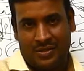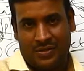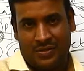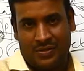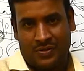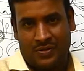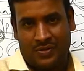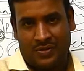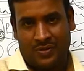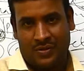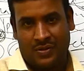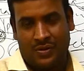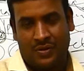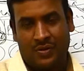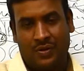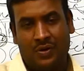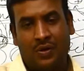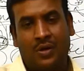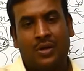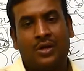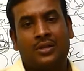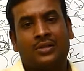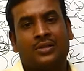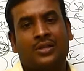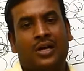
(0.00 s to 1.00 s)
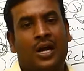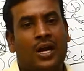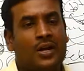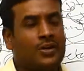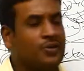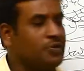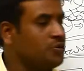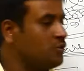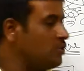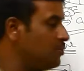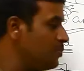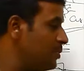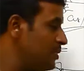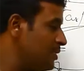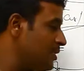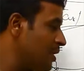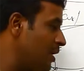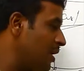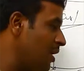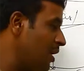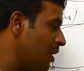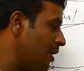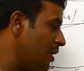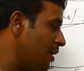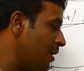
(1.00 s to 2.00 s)
So that should be
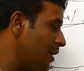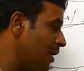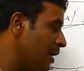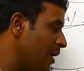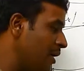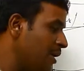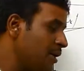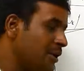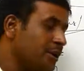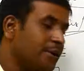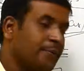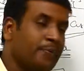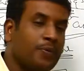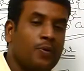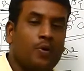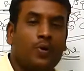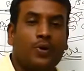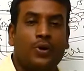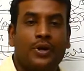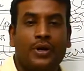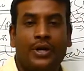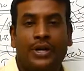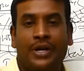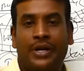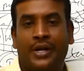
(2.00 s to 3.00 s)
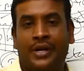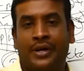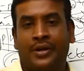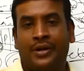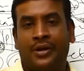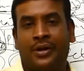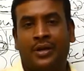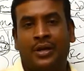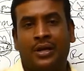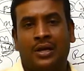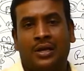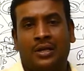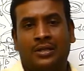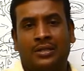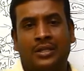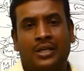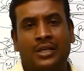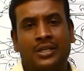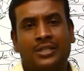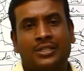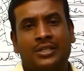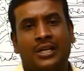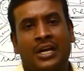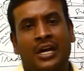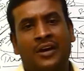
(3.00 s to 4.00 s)
the entry port trade. That
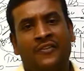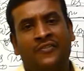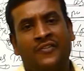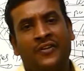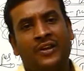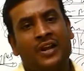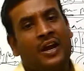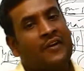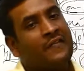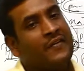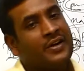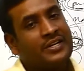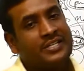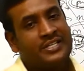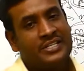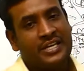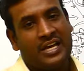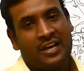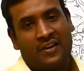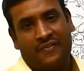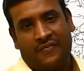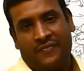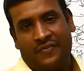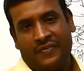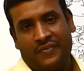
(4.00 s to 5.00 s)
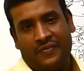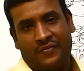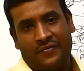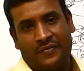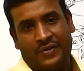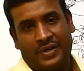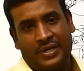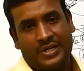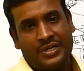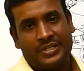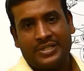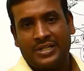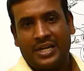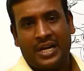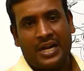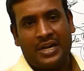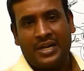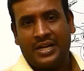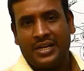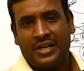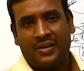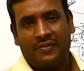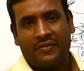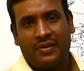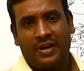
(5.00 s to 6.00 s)
is not for ourselves. It is
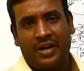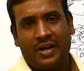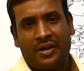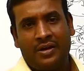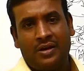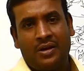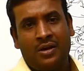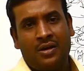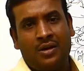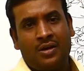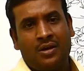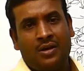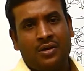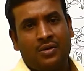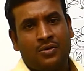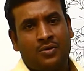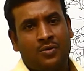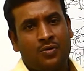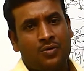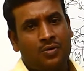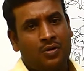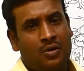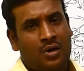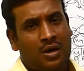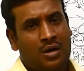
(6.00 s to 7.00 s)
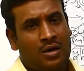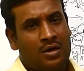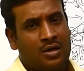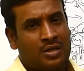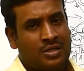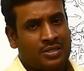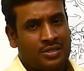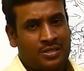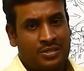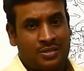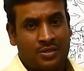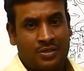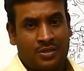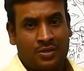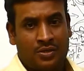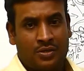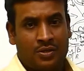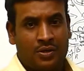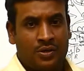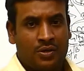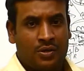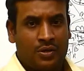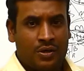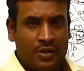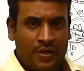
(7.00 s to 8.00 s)
not required to us.
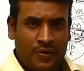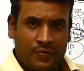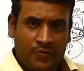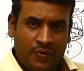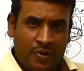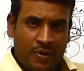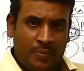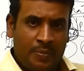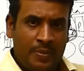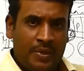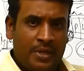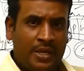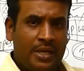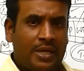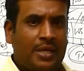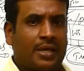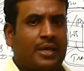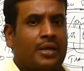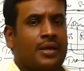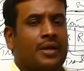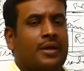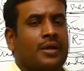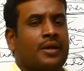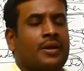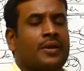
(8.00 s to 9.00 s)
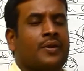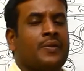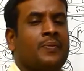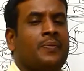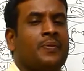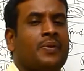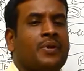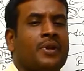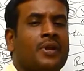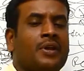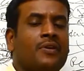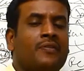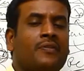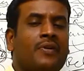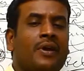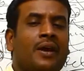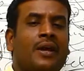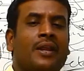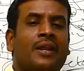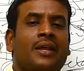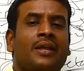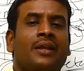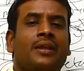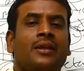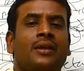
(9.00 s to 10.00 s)
It will be
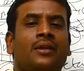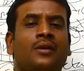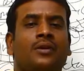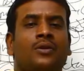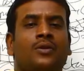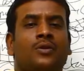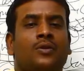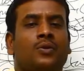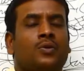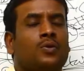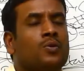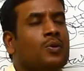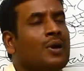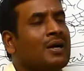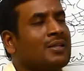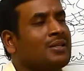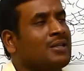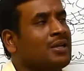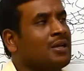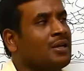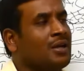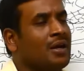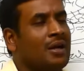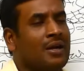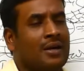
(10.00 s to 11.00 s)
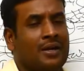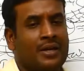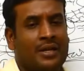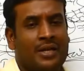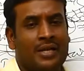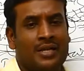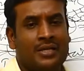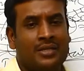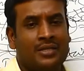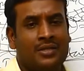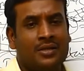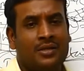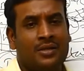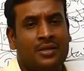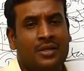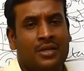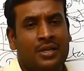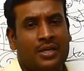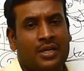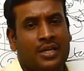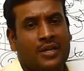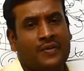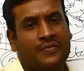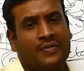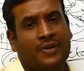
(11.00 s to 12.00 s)
requiring to other countries
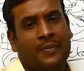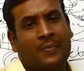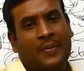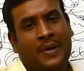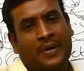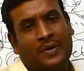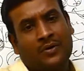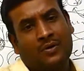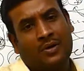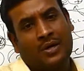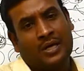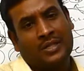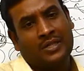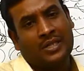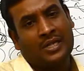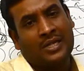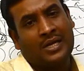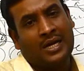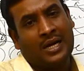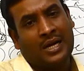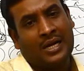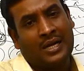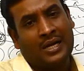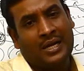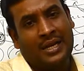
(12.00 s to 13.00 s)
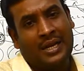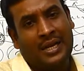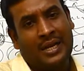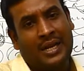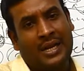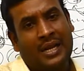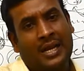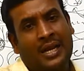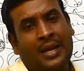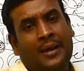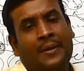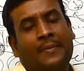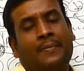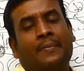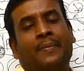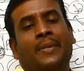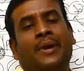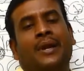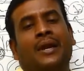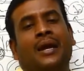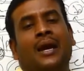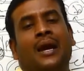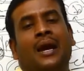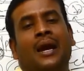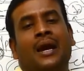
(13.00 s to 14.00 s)
if the particular other country
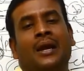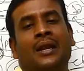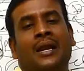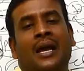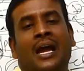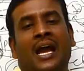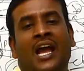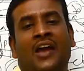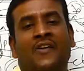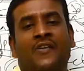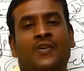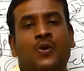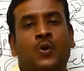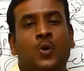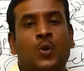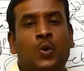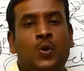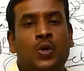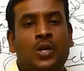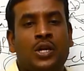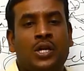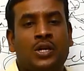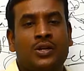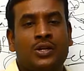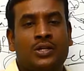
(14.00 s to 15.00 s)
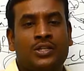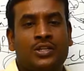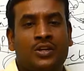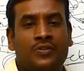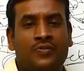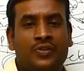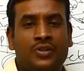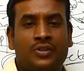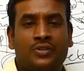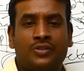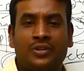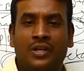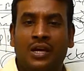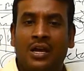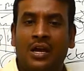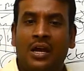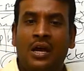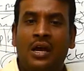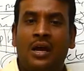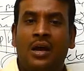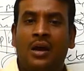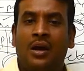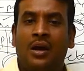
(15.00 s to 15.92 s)
may not having good relation with the